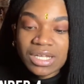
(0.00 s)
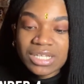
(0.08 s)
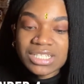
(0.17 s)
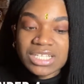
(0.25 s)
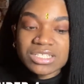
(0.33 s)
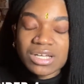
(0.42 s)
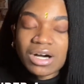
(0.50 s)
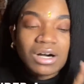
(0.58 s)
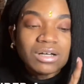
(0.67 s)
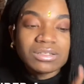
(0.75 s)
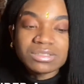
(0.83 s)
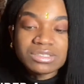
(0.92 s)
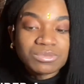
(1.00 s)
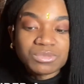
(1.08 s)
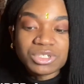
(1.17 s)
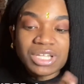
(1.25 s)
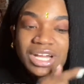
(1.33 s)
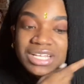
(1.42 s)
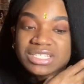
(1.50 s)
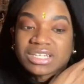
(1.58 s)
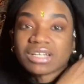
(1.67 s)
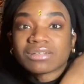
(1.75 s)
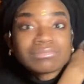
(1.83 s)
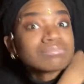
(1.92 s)
Because I saw some weird, like I
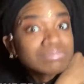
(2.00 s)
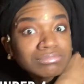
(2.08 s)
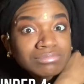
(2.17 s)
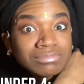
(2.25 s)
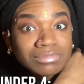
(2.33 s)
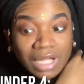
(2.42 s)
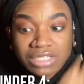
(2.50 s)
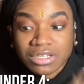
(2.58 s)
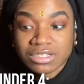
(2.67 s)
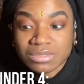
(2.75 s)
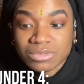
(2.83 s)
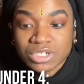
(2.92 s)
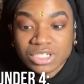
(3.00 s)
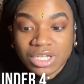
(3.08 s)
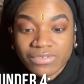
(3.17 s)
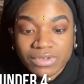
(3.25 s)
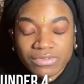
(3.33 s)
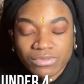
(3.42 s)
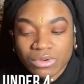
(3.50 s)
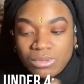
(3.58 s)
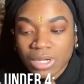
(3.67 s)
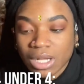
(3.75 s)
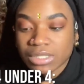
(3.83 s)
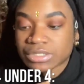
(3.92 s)
said, I saw some weird stuff in the Four of
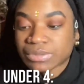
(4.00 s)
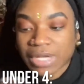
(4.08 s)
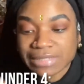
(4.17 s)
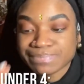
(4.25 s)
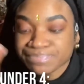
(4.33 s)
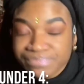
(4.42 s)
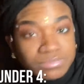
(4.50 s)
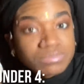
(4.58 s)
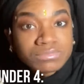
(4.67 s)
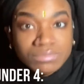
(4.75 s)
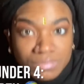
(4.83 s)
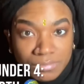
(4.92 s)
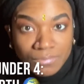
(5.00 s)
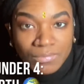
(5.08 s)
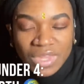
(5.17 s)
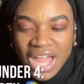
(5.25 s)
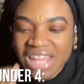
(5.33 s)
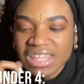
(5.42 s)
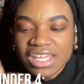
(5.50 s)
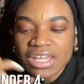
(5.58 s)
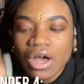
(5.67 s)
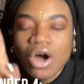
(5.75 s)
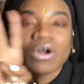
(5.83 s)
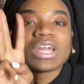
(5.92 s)
Wands, okay? I
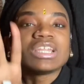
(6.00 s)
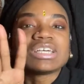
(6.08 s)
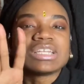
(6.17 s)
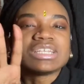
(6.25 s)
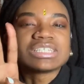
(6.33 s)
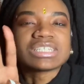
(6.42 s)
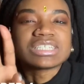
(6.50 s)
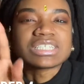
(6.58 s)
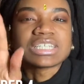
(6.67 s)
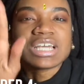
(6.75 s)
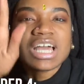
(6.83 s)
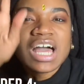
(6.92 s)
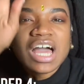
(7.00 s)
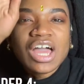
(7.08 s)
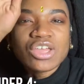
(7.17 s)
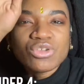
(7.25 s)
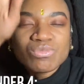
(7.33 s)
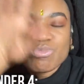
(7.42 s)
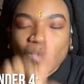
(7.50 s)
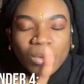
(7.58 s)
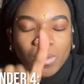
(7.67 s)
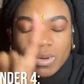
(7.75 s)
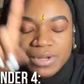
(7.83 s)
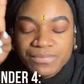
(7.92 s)
think, okay, listen. You,
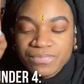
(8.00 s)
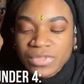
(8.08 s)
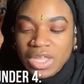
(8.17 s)
one.